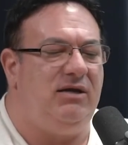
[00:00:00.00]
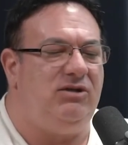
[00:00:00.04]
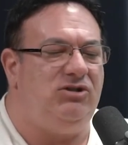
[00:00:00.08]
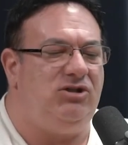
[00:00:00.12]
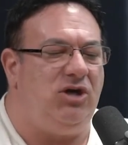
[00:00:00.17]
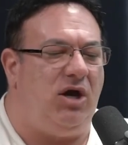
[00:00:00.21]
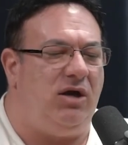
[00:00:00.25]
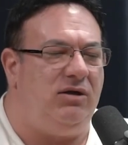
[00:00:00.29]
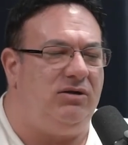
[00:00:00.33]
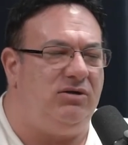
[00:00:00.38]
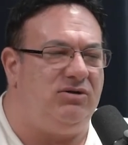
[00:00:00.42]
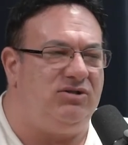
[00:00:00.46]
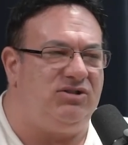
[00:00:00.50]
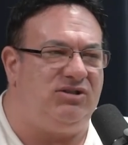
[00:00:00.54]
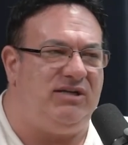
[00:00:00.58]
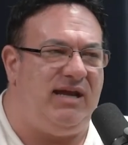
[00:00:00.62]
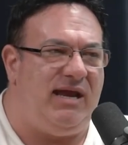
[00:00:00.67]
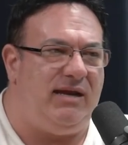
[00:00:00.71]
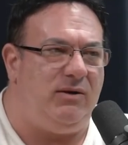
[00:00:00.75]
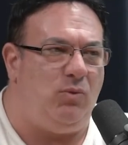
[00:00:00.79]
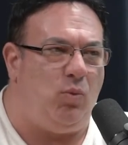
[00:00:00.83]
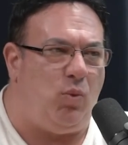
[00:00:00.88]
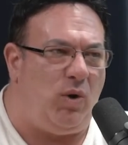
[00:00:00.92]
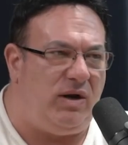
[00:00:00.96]
to
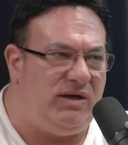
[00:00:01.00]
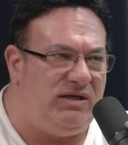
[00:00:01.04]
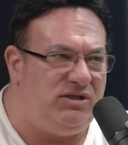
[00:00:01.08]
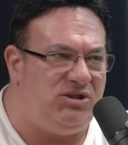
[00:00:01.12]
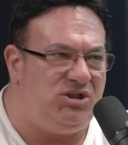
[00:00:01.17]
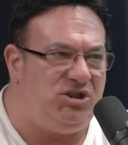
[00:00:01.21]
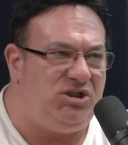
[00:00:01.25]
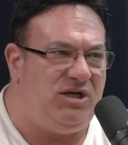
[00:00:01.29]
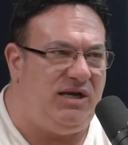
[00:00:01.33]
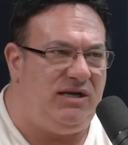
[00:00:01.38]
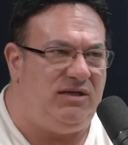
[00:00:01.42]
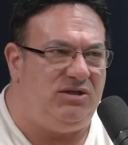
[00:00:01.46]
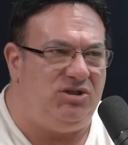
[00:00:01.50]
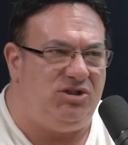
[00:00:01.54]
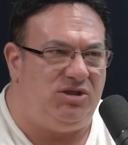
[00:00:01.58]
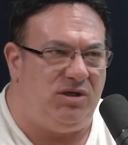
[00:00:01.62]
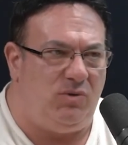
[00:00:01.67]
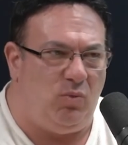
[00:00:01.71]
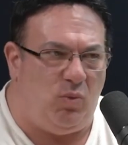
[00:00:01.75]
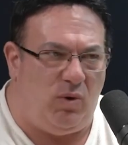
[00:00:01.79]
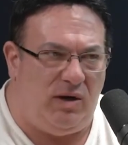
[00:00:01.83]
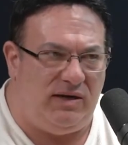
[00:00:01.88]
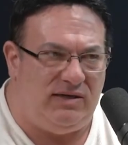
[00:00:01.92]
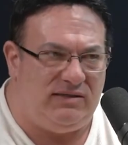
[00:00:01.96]
understand what has changed
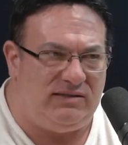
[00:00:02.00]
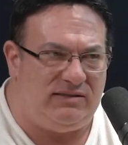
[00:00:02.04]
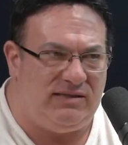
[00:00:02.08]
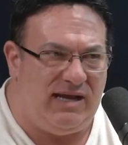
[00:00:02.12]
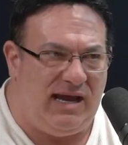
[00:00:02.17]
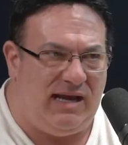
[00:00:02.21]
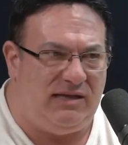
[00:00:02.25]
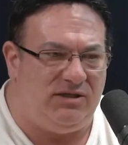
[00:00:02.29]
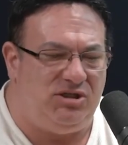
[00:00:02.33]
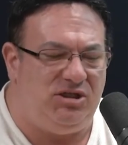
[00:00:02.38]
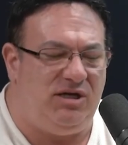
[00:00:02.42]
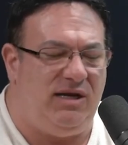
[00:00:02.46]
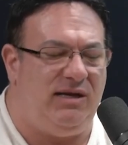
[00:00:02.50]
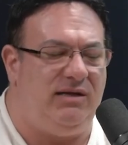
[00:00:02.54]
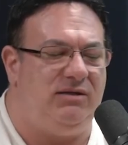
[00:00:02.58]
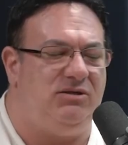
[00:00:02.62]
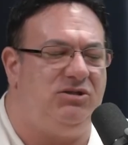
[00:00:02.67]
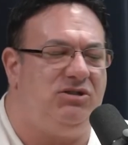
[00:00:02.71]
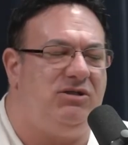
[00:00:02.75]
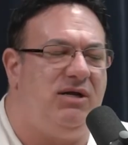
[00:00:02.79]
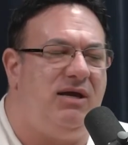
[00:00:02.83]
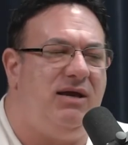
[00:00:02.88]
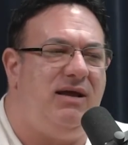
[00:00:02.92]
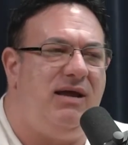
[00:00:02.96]
and what has not
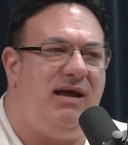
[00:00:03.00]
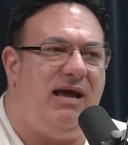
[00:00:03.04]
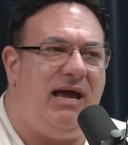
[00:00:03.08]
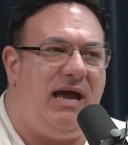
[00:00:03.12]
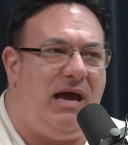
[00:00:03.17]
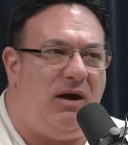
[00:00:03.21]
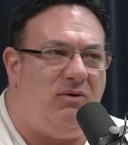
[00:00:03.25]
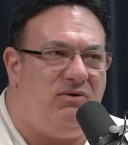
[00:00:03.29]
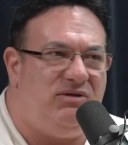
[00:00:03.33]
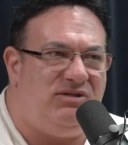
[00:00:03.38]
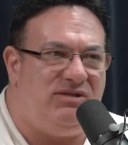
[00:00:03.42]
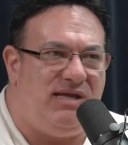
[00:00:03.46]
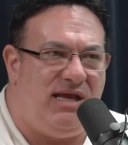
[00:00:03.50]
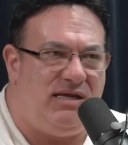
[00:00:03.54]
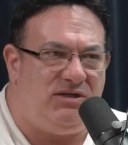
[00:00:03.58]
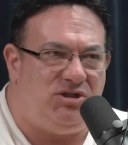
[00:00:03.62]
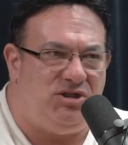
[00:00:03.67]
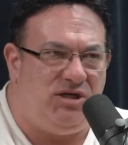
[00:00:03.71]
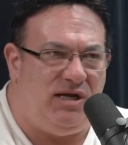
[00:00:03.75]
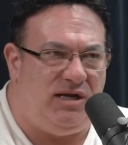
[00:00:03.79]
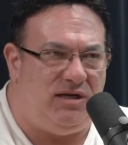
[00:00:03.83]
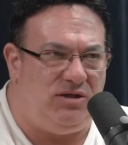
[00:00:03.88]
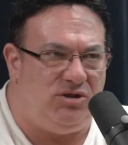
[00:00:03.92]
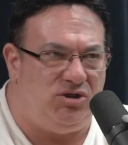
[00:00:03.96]
changed how has that
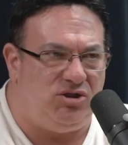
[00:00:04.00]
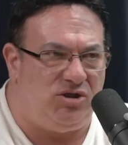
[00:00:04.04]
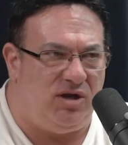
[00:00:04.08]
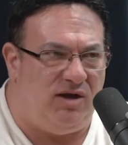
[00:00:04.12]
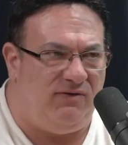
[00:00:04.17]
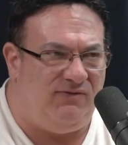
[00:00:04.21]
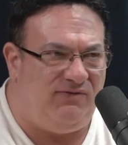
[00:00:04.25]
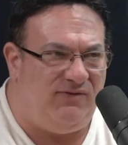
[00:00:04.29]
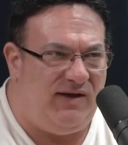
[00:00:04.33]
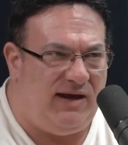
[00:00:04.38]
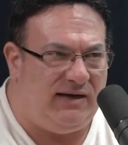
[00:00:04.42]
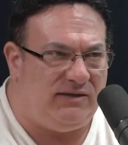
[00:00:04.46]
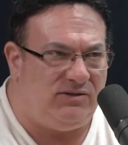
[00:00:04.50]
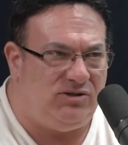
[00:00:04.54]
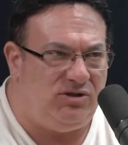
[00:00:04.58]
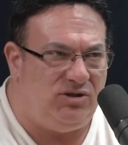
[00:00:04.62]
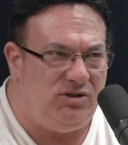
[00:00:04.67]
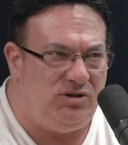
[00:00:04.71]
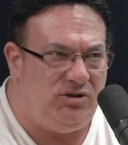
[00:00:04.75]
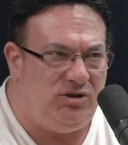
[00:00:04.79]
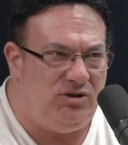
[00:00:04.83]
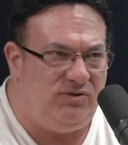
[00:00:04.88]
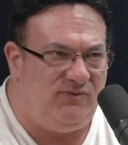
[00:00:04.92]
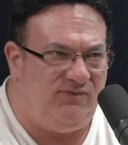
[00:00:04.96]
change affect
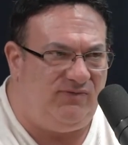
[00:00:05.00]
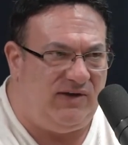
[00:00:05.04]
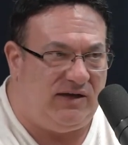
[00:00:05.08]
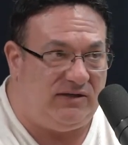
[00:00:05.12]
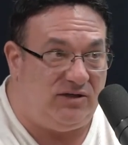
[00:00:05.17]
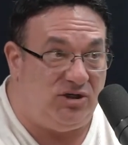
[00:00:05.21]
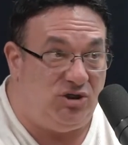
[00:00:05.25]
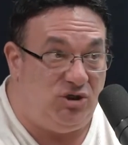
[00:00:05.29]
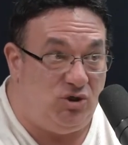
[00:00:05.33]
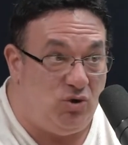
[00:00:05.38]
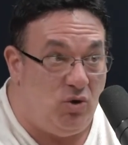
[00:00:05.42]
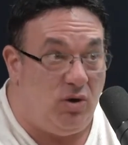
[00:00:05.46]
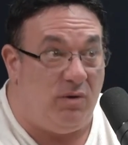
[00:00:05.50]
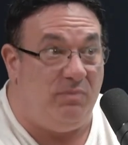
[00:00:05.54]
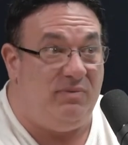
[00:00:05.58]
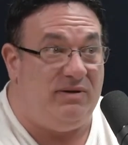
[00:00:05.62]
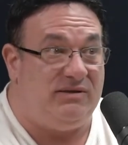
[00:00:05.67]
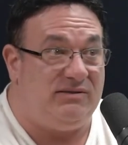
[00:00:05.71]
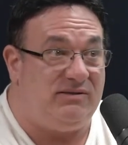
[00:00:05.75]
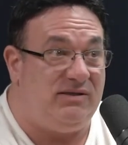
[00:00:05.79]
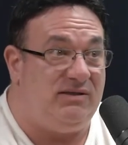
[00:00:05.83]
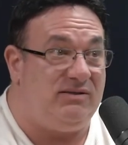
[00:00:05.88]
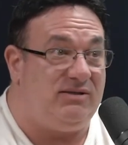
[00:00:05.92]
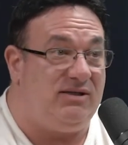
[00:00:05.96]
affected your
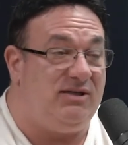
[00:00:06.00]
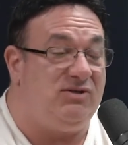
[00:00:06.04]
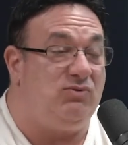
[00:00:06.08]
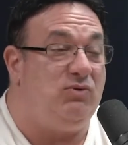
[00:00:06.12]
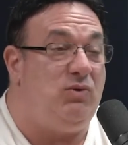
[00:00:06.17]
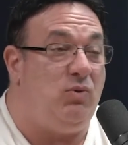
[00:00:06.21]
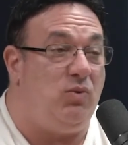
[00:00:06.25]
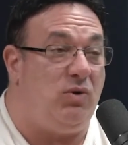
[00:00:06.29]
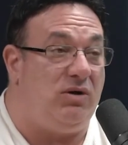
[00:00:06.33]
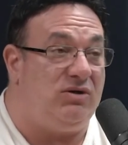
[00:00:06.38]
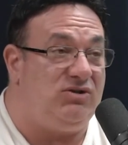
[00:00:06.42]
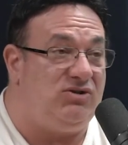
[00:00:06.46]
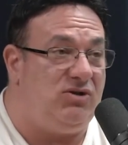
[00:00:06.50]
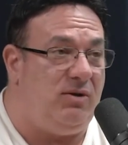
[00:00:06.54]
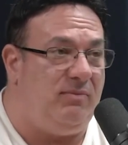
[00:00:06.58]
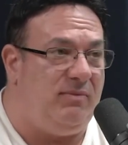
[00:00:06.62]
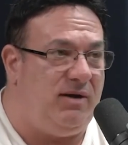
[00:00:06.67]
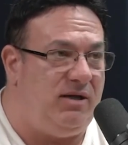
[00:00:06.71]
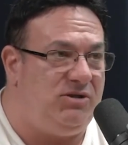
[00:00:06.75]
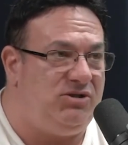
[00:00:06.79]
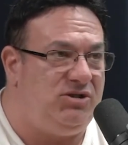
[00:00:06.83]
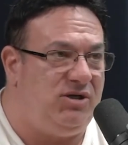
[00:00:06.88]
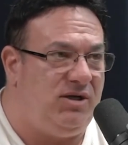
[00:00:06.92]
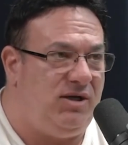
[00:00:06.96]
business because we work so
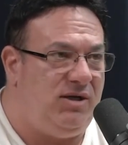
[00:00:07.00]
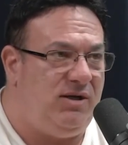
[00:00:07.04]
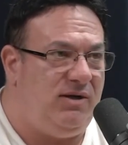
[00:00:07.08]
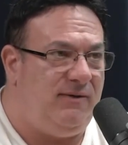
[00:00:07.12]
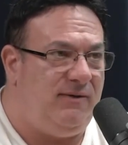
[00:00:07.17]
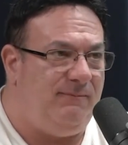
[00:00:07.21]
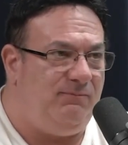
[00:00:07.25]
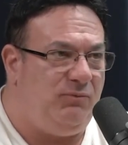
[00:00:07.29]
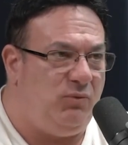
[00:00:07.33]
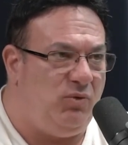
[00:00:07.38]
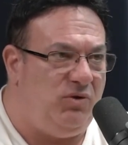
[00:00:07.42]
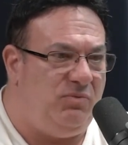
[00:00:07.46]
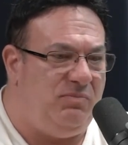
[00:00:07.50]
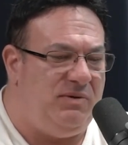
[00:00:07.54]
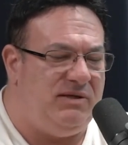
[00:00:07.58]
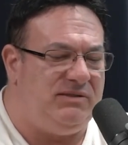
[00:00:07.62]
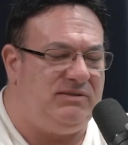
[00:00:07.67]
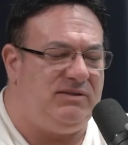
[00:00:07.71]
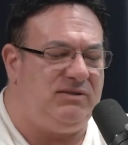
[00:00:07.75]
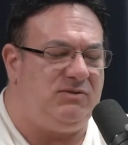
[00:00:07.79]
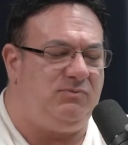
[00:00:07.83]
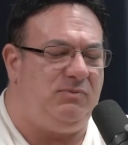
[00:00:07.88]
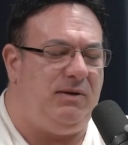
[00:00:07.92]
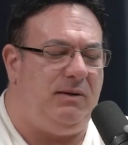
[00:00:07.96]
much with
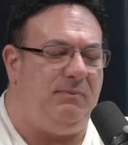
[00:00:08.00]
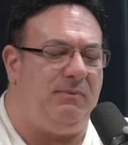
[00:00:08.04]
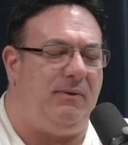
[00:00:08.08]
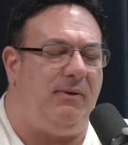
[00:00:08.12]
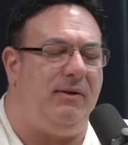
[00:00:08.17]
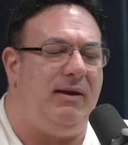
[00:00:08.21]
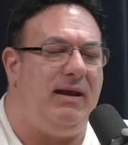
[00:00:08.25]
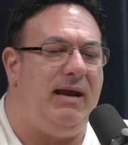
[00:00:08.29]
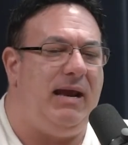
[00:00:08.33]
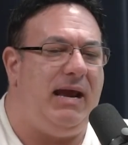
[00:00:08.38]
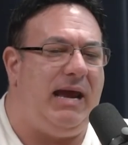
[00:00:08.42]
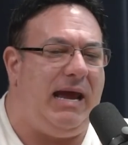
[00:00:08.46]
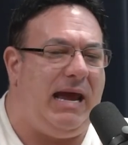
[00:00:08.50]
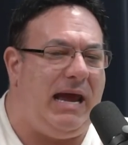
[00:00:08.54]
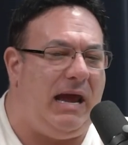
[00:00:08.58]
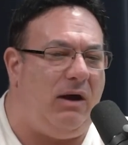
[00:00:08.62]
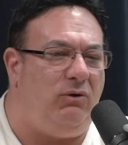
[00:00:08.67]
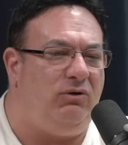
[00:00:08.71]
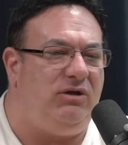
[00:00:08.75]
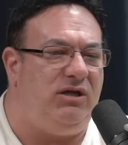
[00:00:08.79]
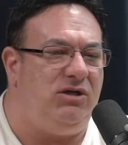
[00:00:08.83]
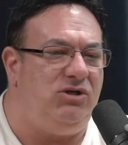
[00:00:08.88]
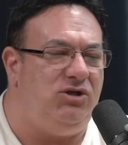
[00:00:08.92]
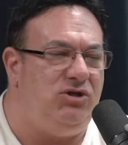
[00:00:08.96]
business people
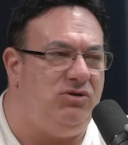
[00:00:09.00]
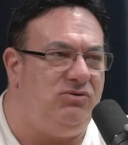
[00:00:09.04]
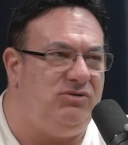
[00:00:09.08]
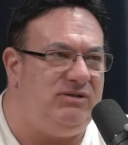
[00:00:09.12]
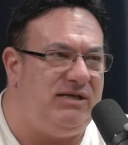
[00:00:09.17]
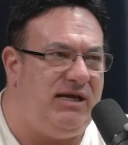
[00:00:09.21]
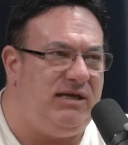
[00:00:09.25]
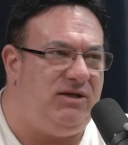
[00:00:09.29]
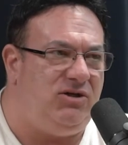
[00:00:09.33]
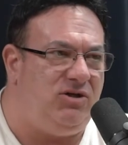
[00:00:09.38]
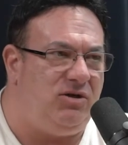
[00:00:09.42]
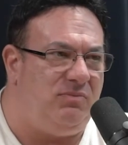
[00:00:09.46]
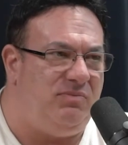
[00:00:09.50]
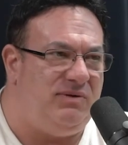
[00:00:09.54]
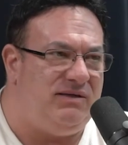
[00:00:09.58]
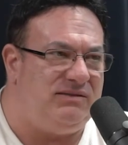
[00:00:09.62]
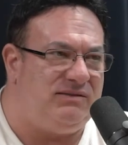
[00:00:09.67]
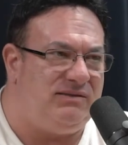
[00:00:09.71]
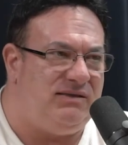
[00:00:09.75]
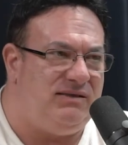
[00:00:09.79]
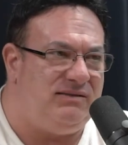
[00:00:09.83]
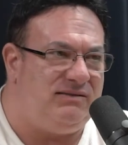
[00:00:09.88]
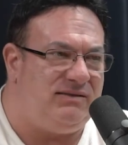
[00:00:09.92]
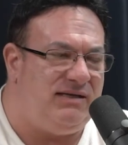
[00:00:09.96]
how can you take your
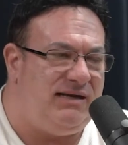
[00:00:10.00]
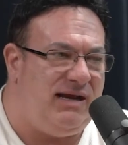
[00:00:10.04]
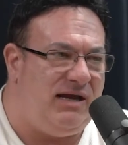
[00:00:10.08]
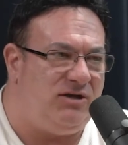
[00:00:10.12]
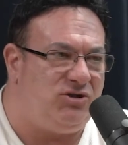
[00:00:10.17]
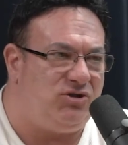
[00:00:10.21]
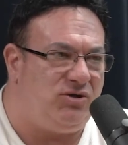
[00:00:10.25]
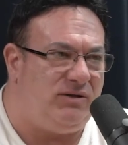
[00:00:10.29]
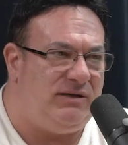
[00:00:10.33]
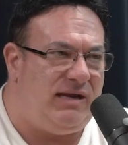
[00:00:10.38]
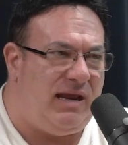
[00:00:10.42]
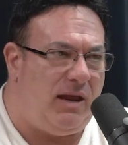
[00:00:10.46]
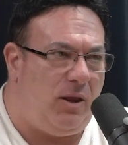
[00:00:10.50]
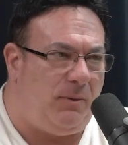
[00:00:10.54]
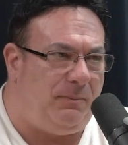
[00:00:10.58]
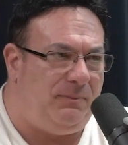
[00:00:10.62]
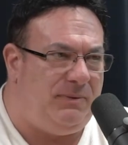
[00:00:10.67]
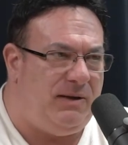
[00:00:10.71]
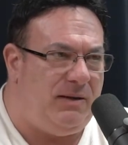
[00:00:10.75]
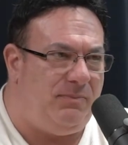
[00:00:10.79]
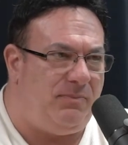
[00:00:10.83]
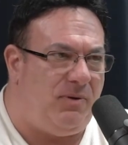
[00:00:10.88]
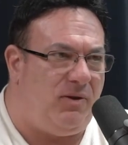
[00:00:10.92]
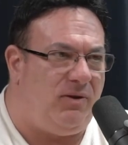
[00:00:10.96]
business and actually help
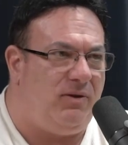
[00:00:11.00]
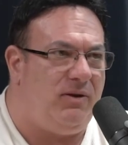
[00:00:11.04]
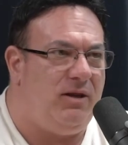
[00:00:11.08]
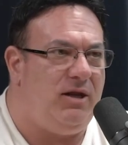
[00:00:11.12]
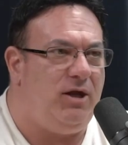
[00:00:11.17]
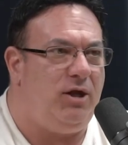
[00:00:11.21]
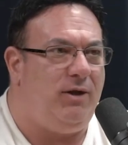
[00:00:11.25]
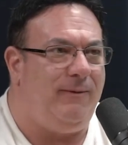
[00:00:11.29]
people